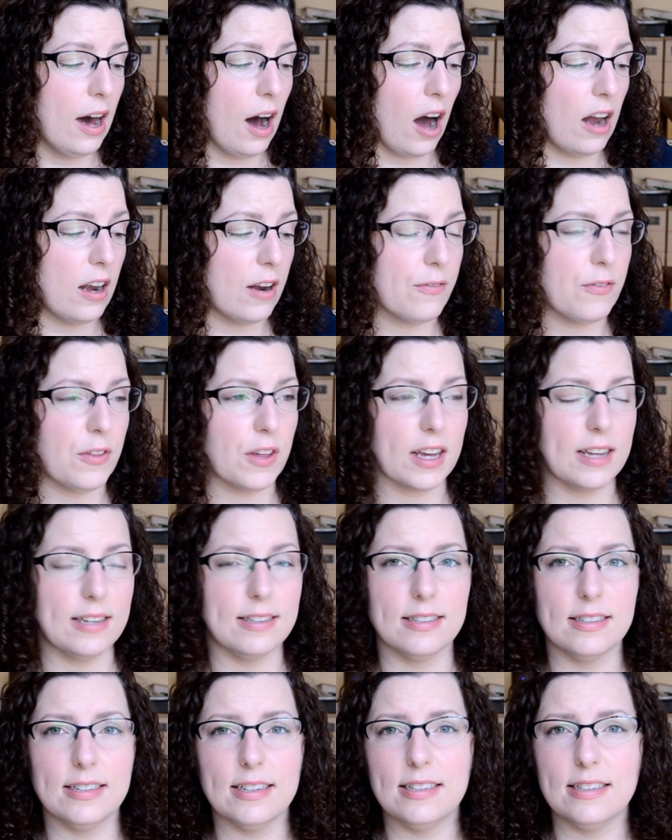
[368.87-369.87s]
I love the
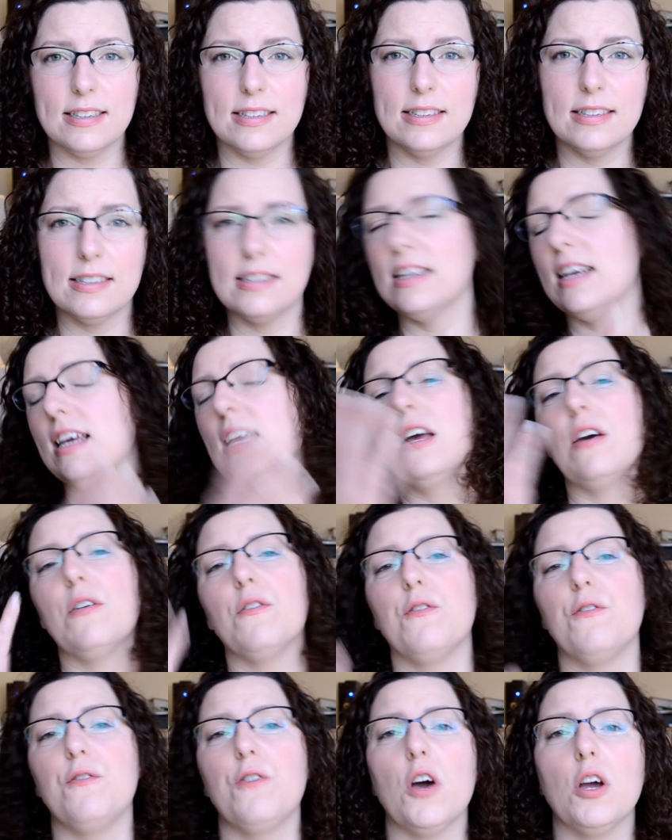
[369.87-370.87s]
consistency, it
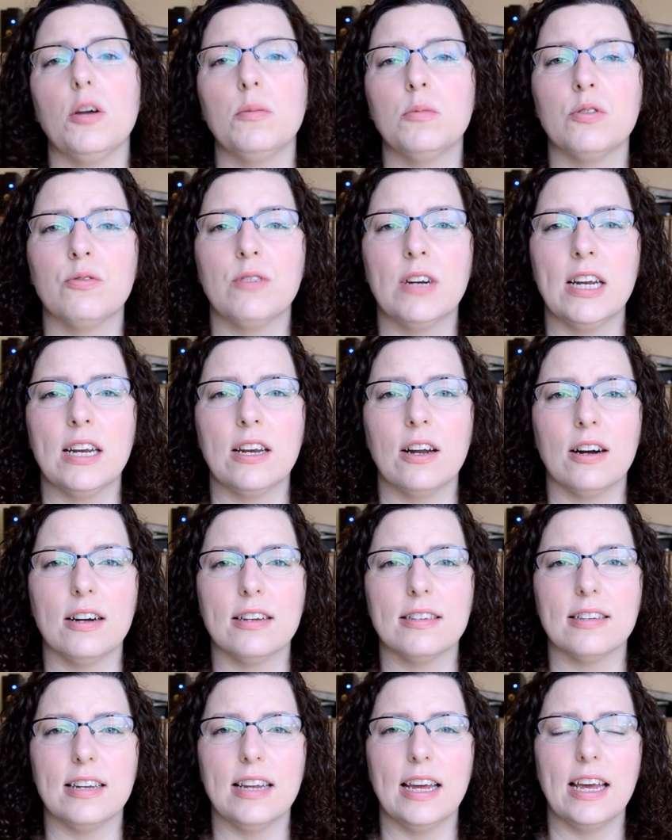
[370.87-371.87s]
foamed really
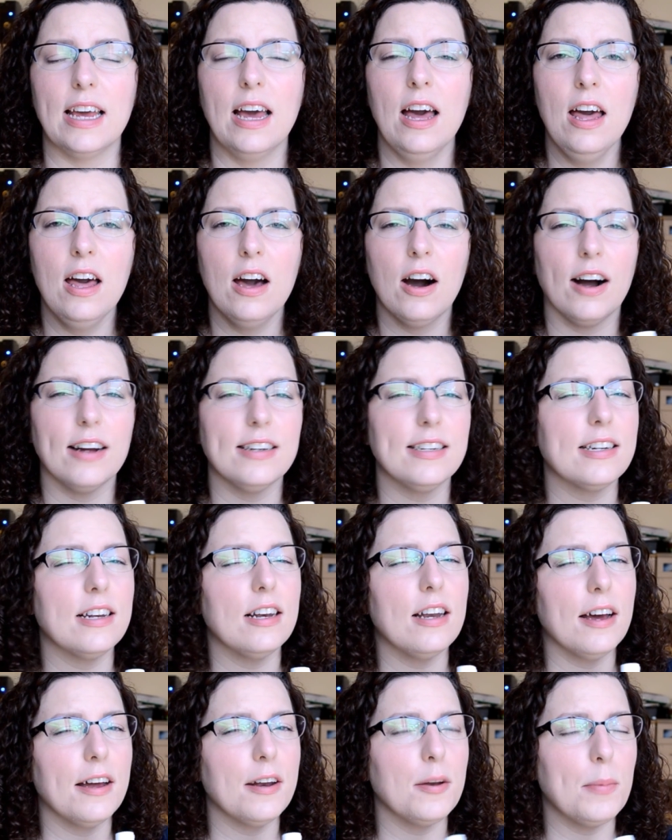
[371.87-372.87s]
nicely. I did
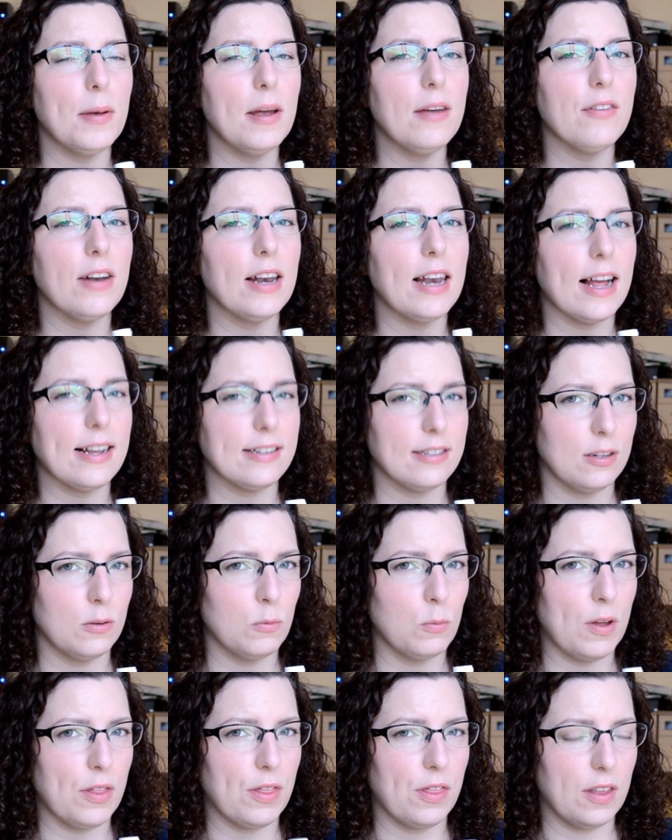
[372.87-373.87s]
learn a bit of a lesson
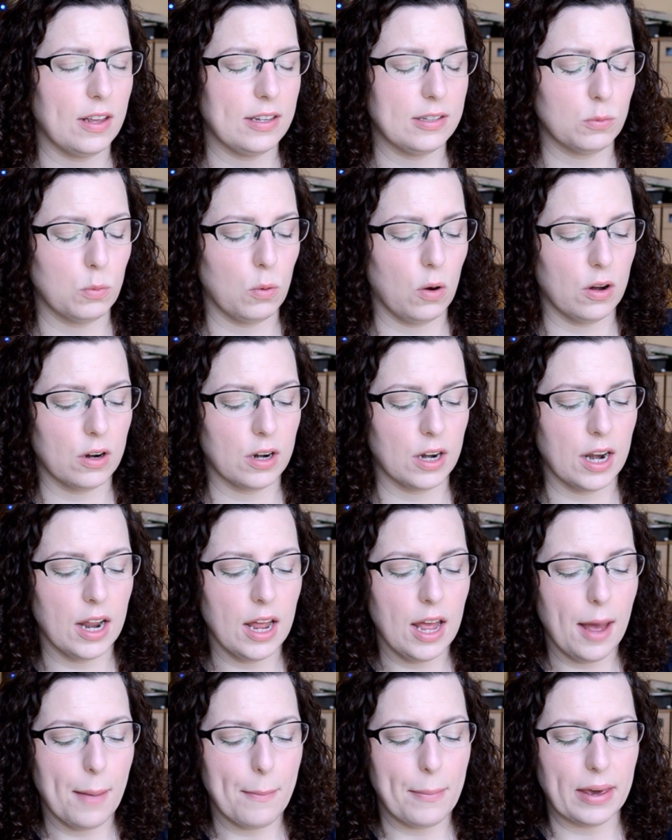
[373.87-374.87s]
with this one
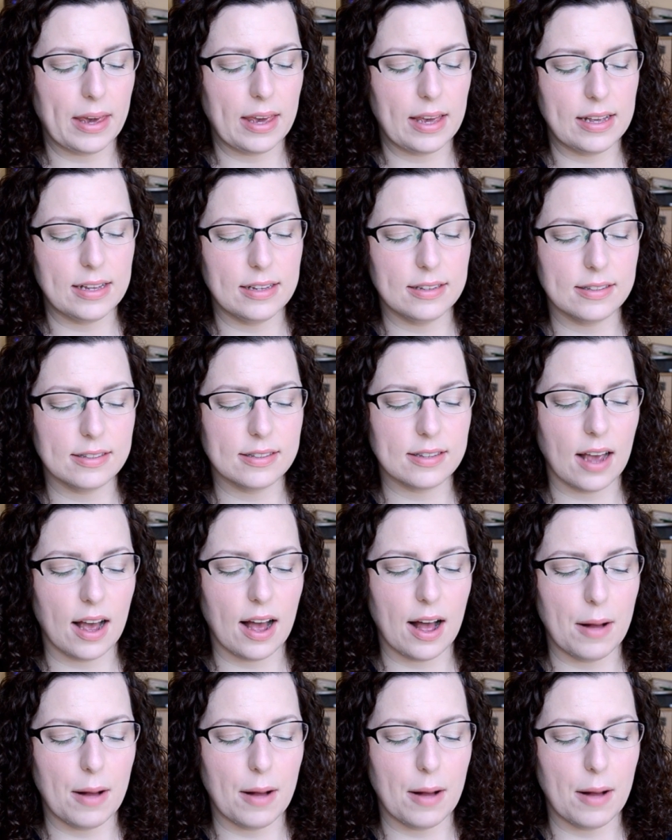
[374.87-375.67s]
because